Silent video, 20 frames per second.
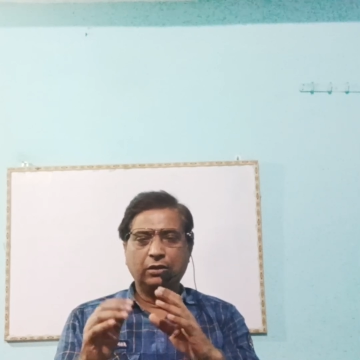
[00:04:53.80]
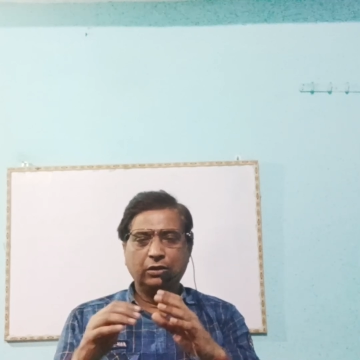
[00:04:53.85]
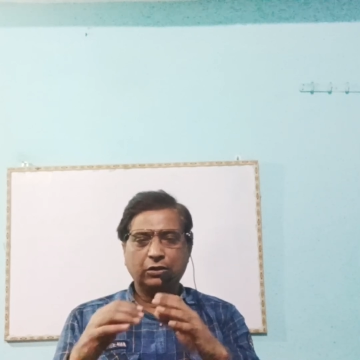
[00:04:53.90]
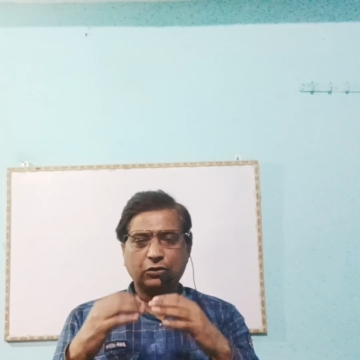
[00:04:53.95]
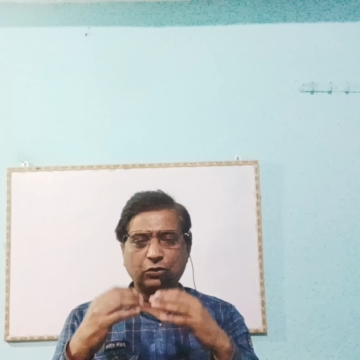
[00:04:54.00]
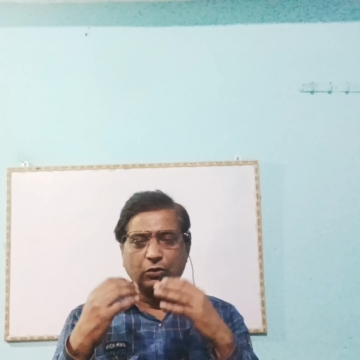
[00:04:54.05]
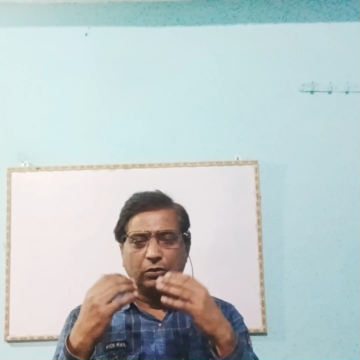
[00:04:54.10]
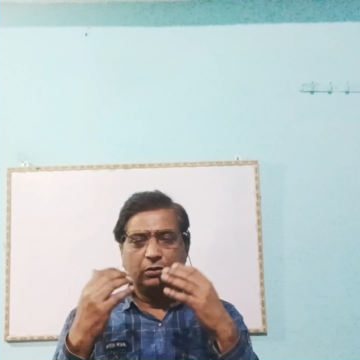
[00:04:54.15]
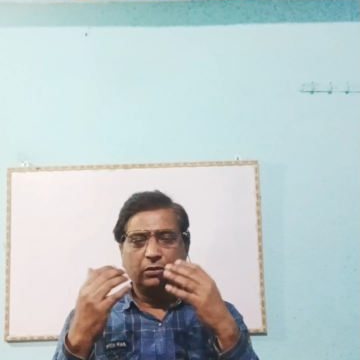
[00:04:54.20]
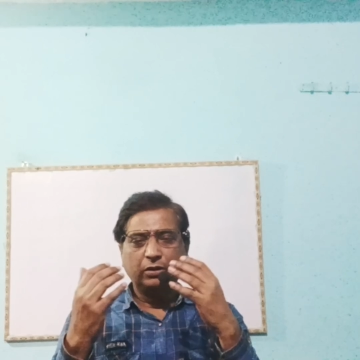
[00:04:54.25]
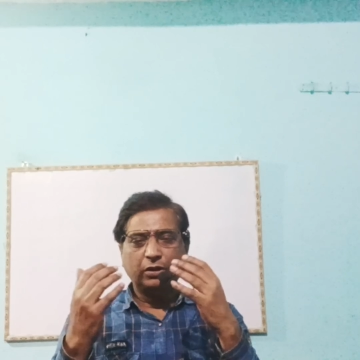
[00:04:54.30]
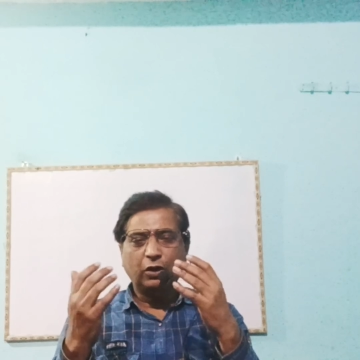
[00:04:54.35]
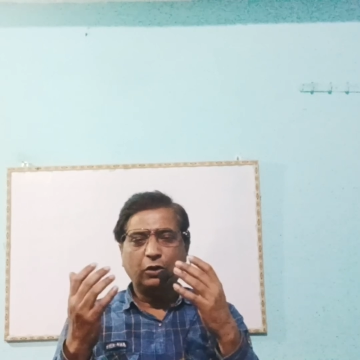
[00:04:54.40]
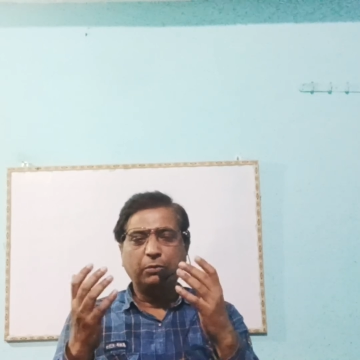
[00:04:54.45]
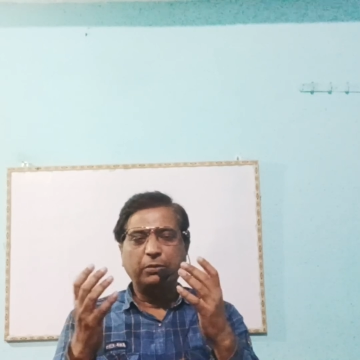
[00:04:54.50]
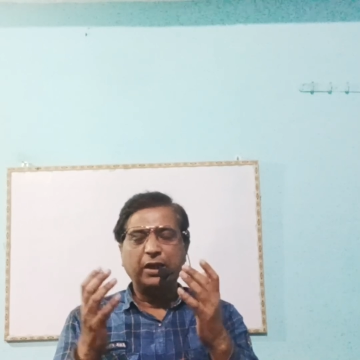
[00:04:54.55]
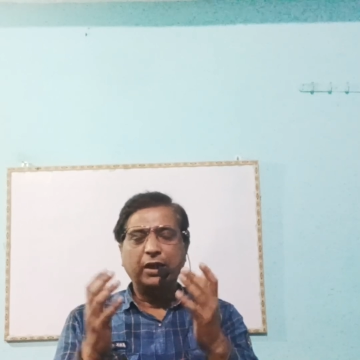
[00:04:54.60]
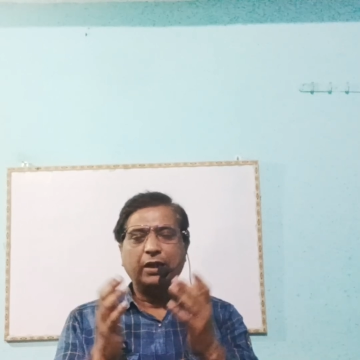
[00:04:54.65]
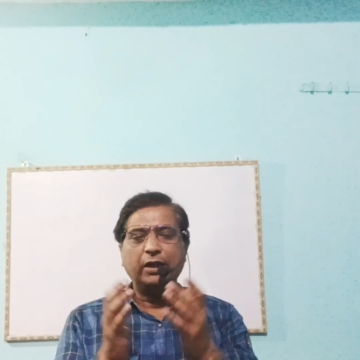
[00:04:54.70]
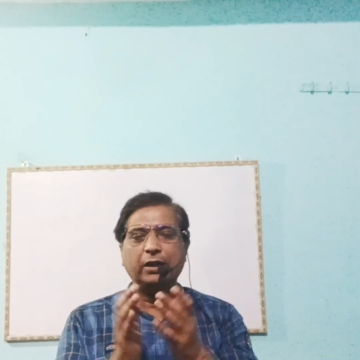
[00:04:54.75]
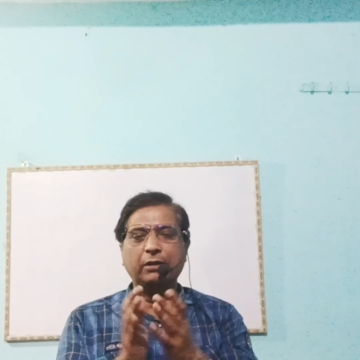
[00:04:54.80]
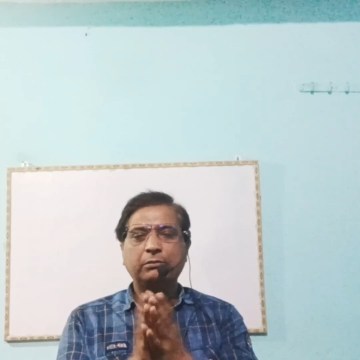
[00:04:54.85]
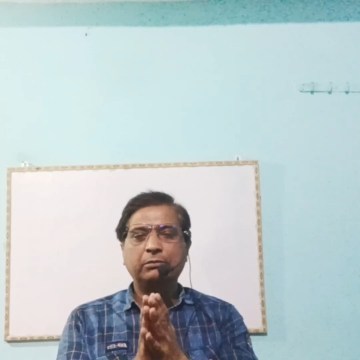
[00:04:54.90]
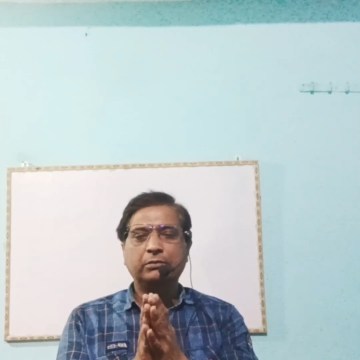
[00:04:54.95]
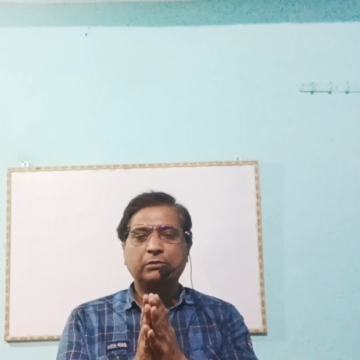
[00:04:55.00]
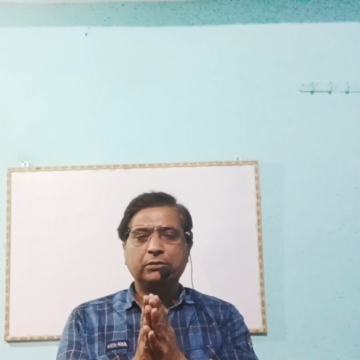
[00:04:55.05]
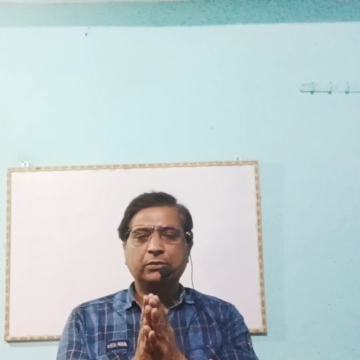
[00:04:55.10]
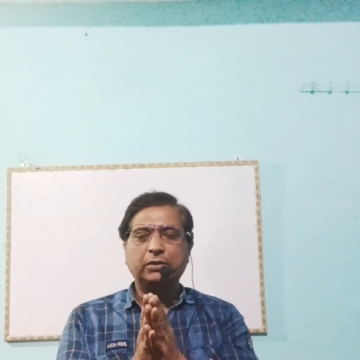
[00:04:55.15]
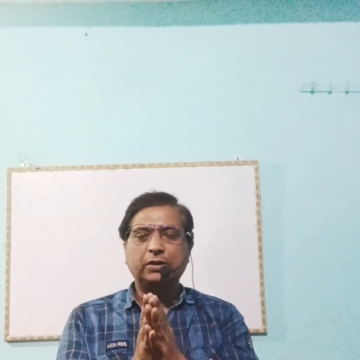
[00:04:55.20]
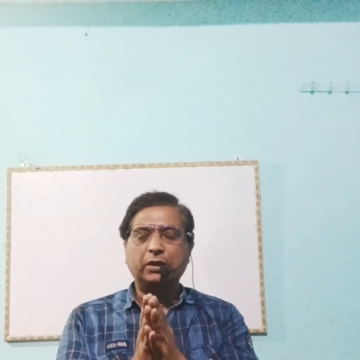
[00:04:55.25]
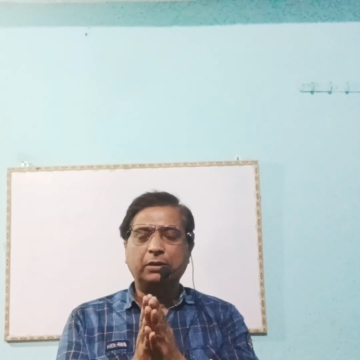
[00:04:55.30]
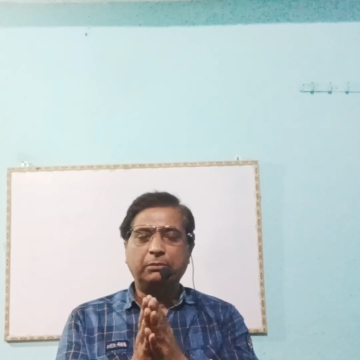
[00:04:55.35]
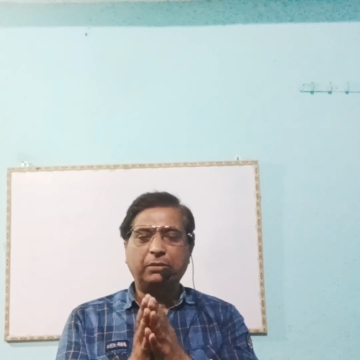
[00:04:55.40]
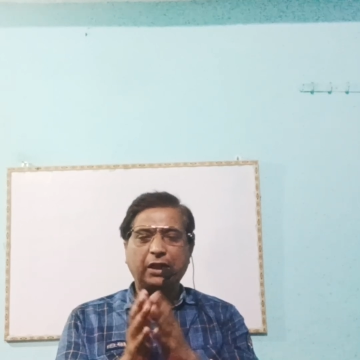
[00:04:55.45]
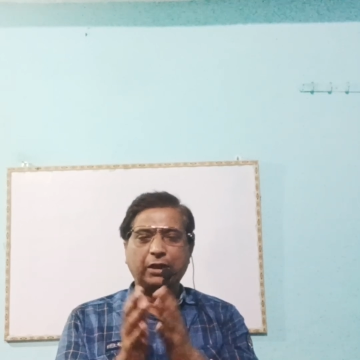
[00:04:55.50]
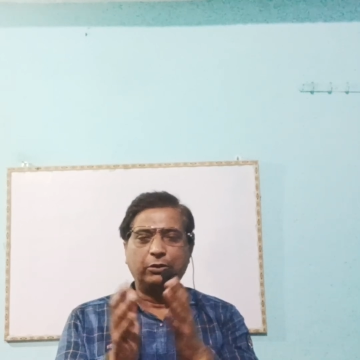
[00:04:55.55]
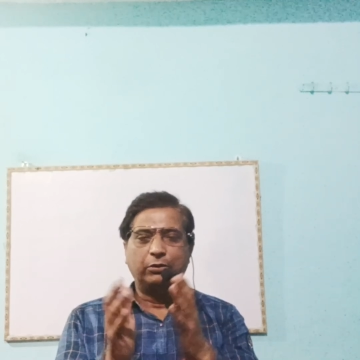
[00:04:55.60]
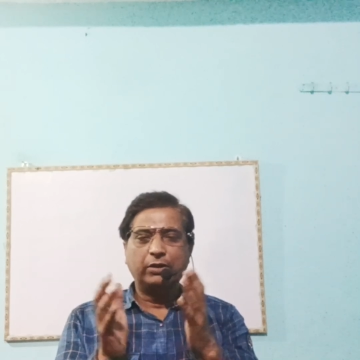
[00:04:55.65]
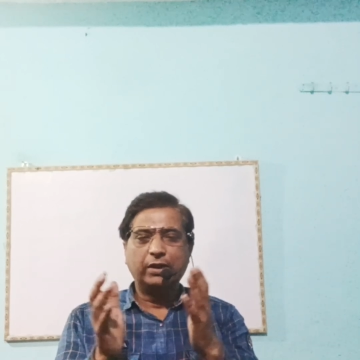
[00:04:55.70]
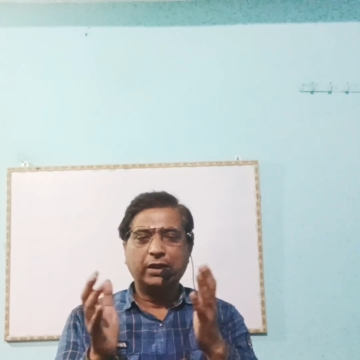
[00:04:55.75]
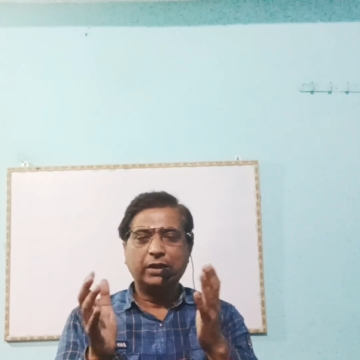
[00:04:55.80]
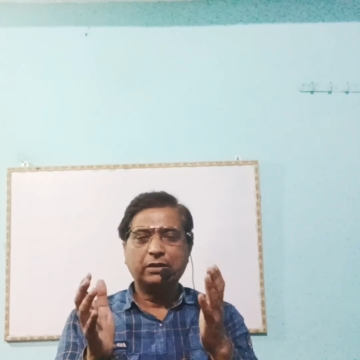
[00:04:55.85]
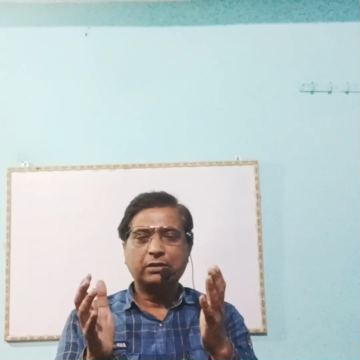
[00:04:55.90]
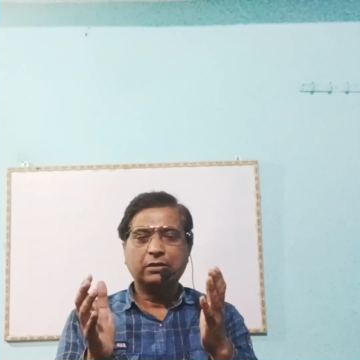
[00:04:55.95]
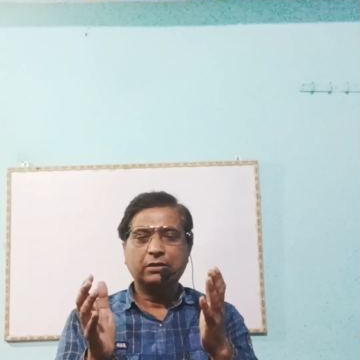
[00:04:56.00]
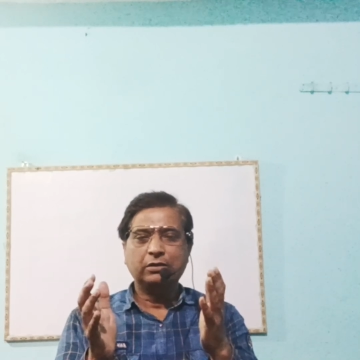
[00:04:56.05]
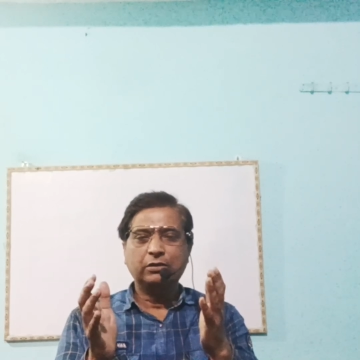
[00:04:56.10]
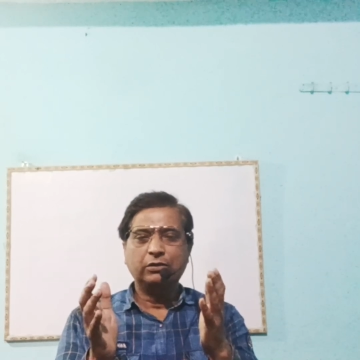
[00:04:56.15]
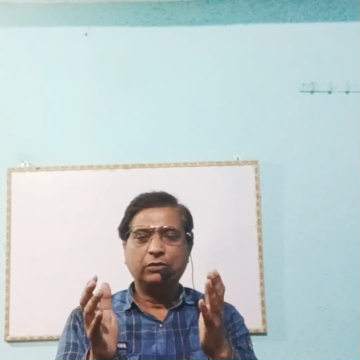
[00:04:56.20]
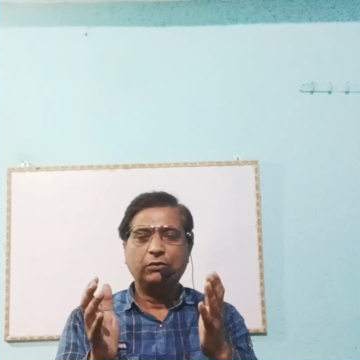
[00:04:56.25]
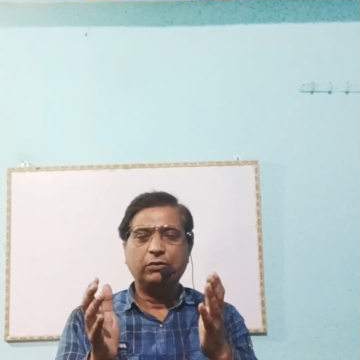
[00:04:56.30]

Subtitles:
So now we have the biogas